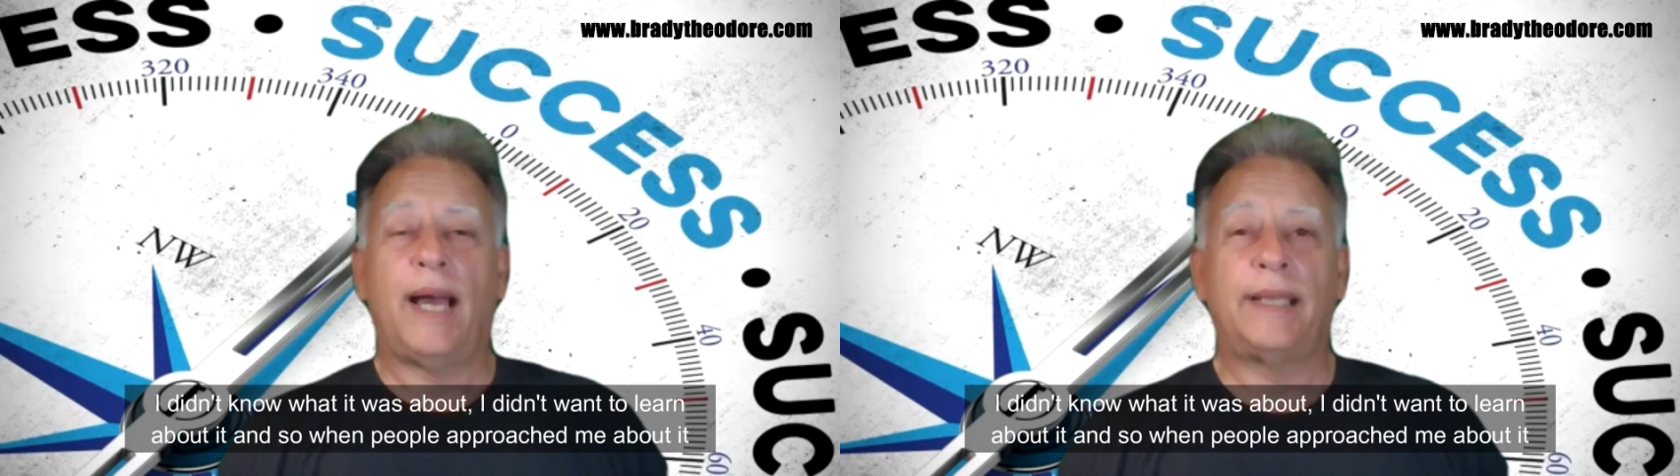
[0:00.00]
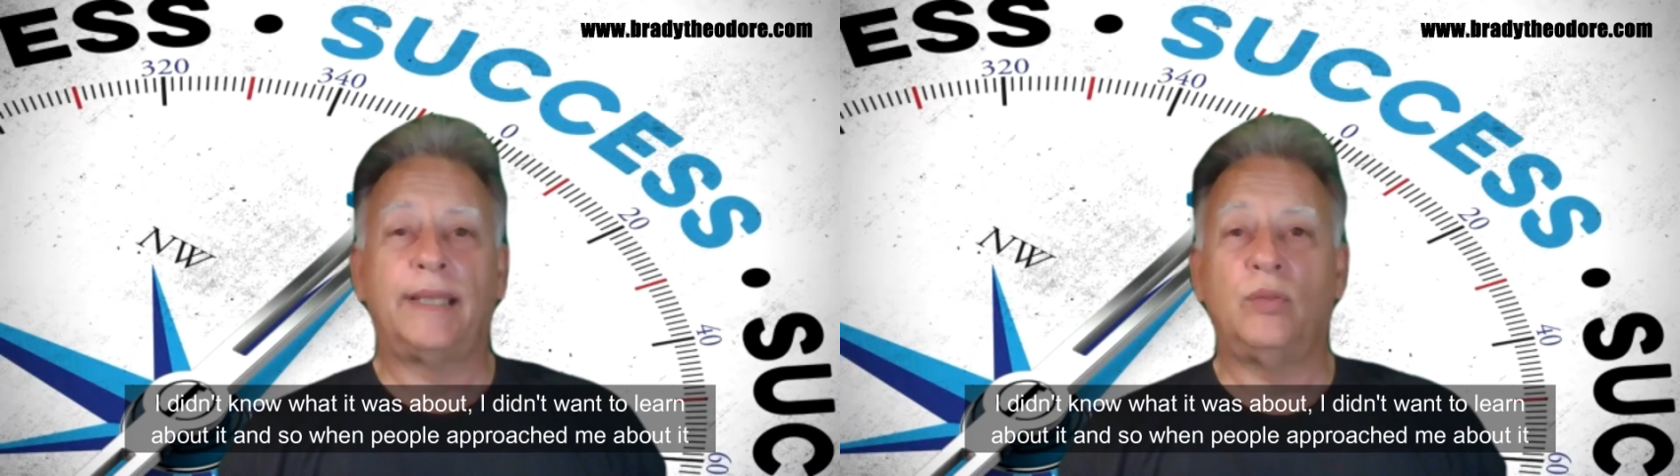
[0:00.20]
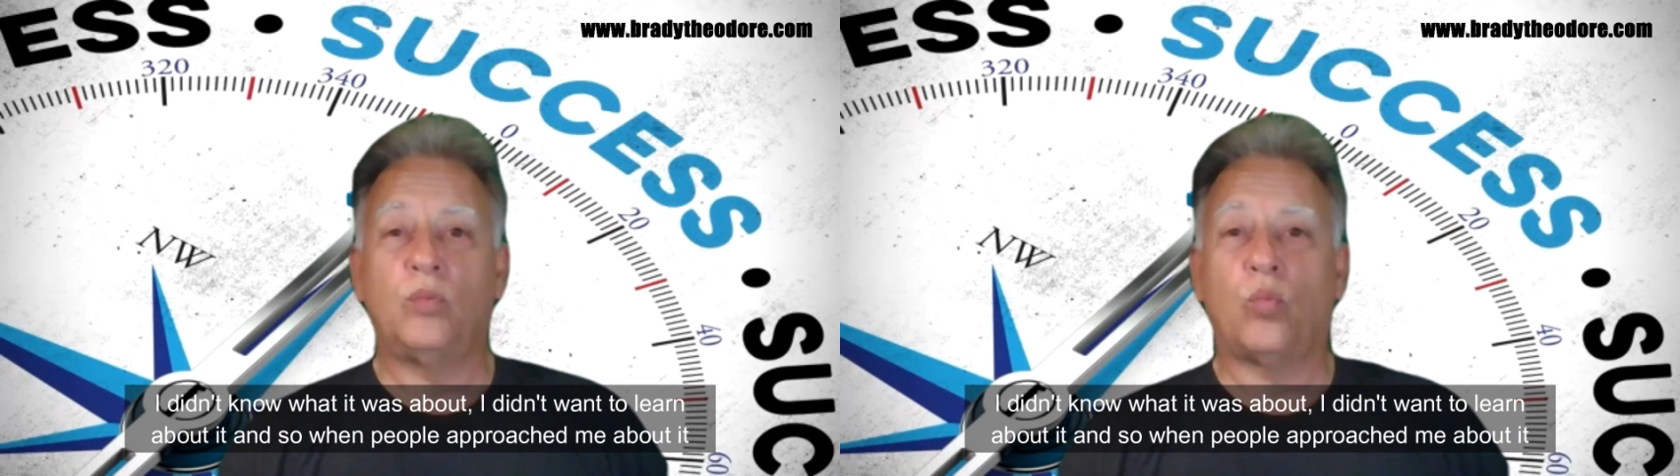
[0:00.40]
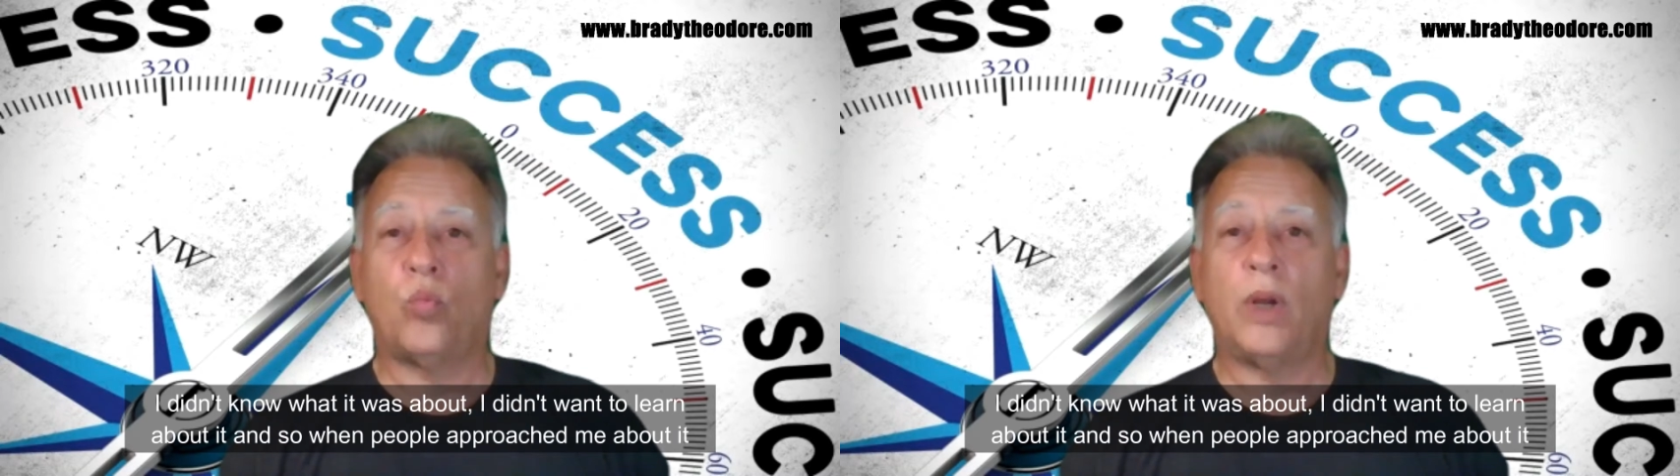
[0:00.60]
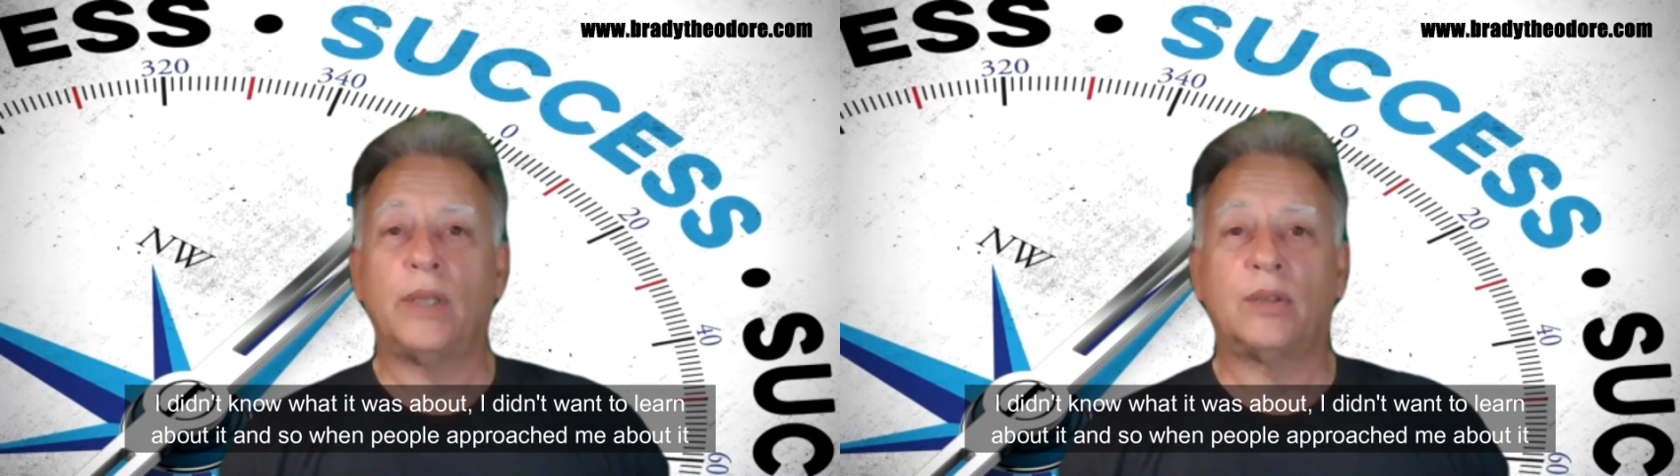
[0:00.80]
I
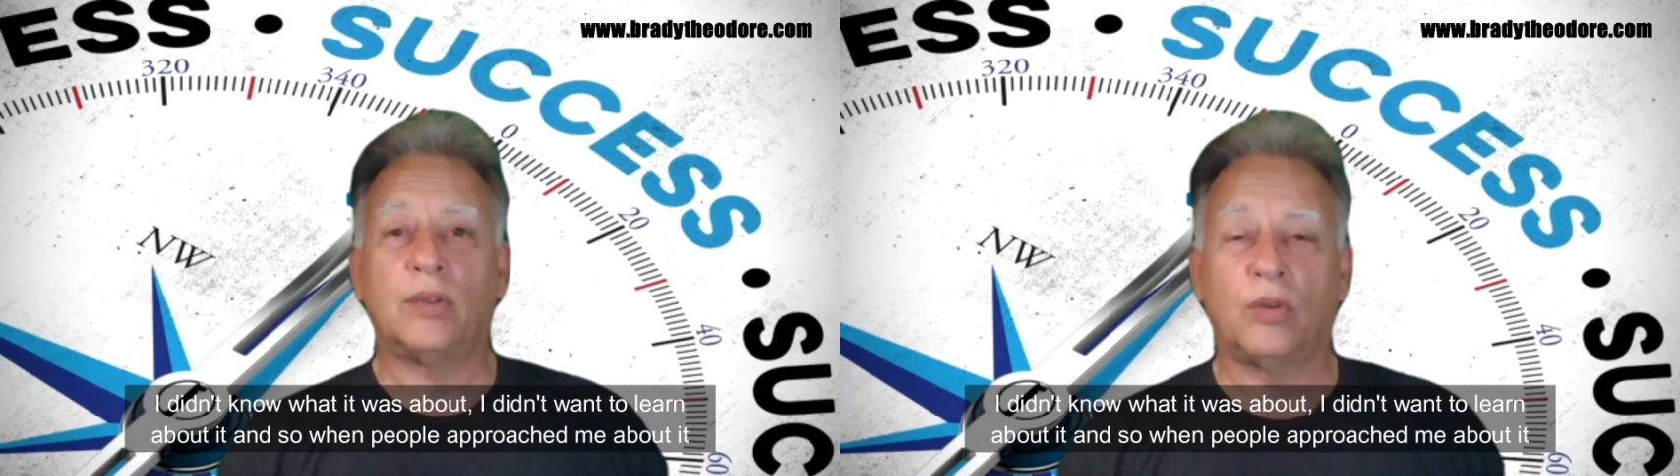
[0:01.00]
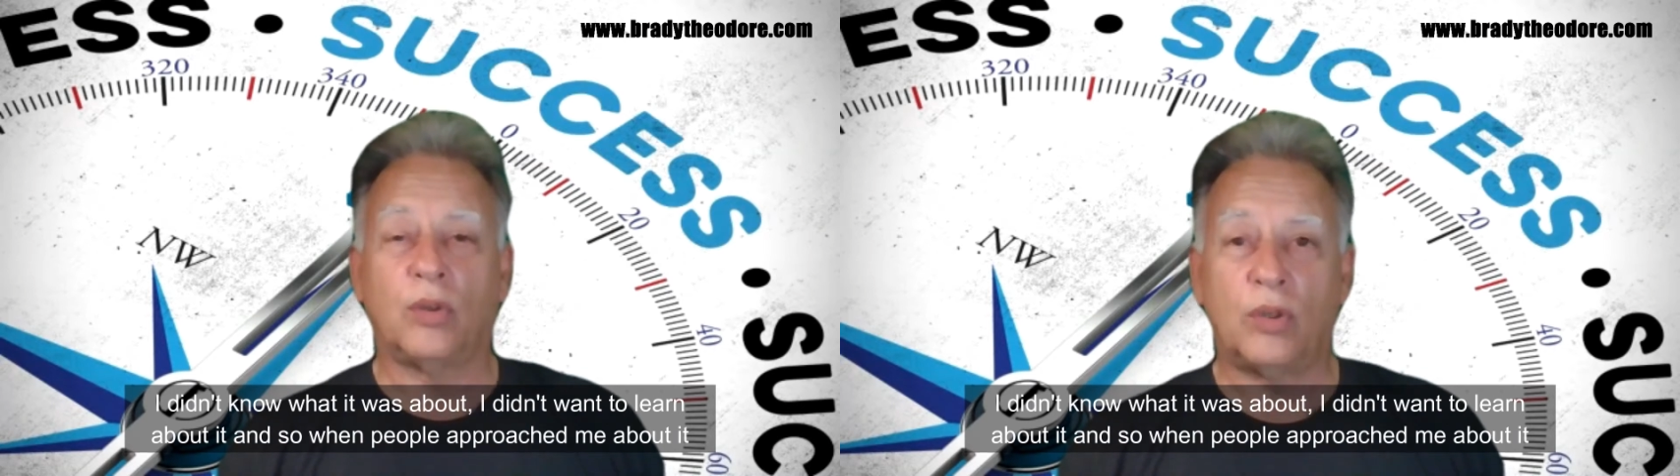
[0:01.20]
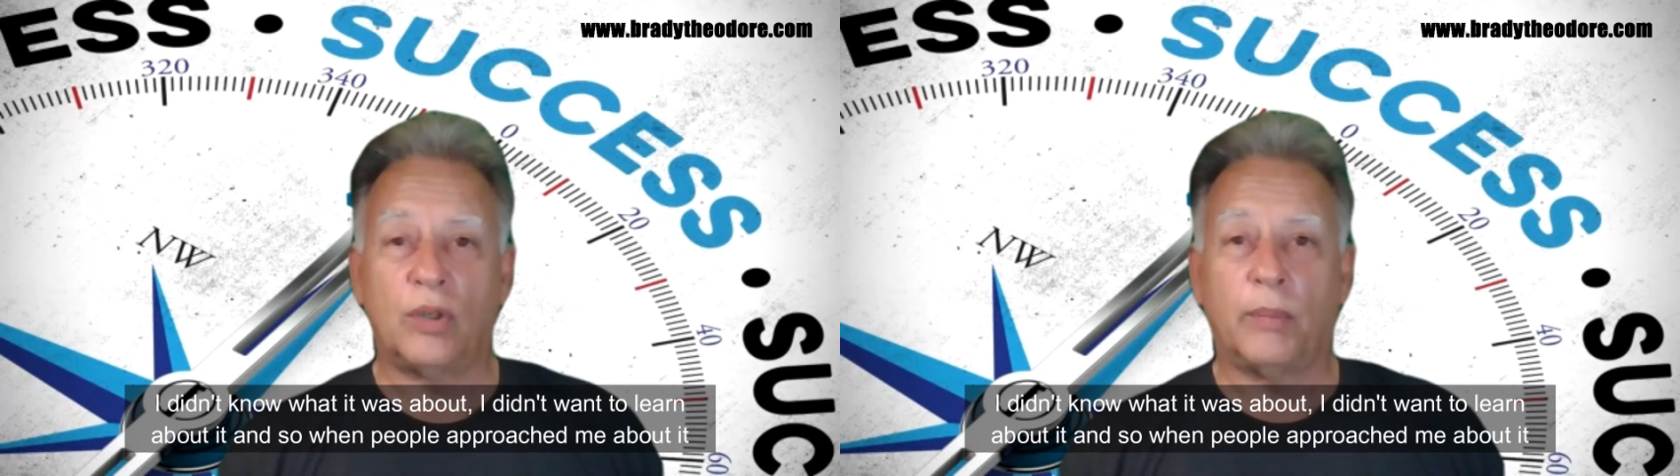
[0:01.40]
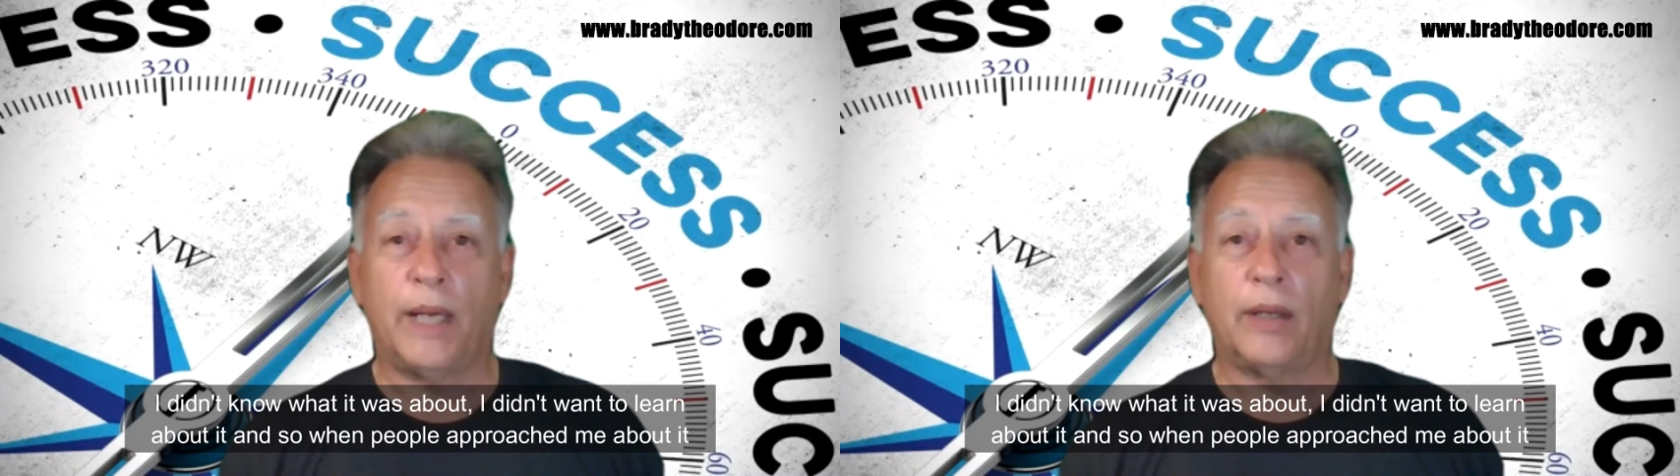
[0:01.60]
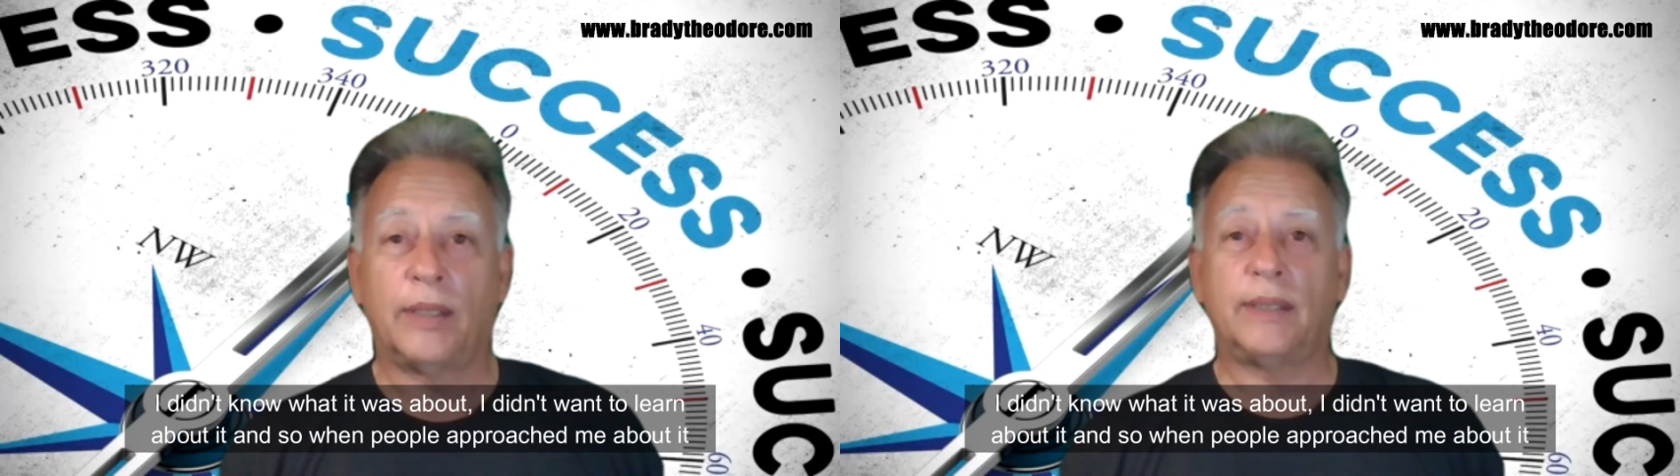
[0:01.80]
didn't want to learn
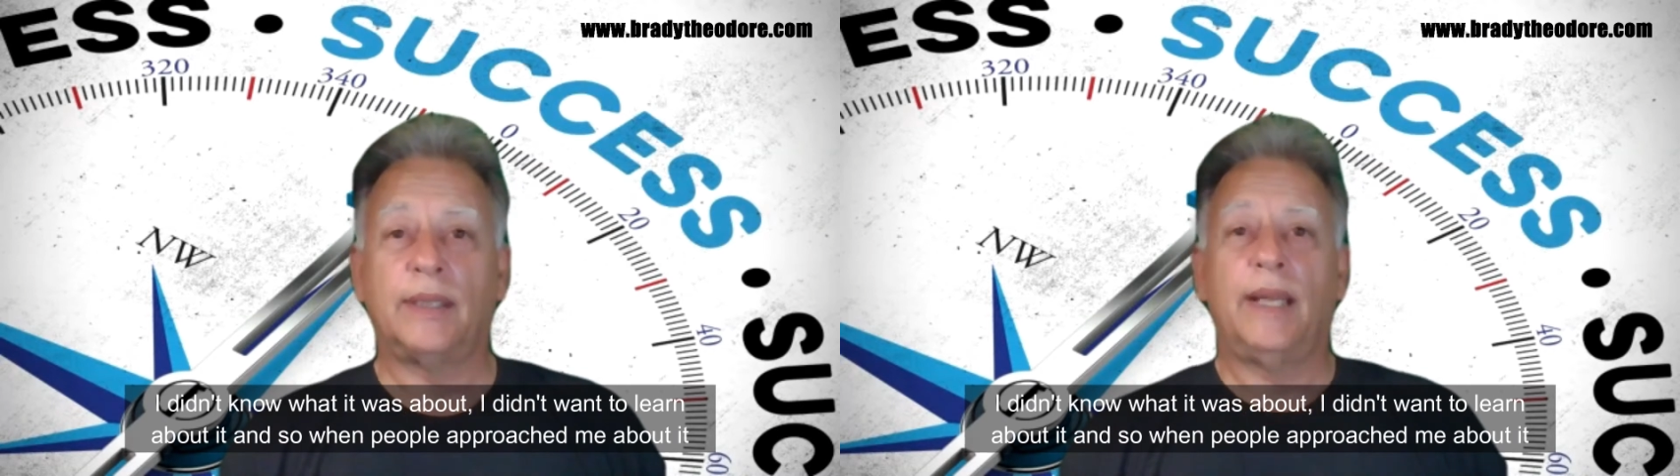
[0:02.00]
about it.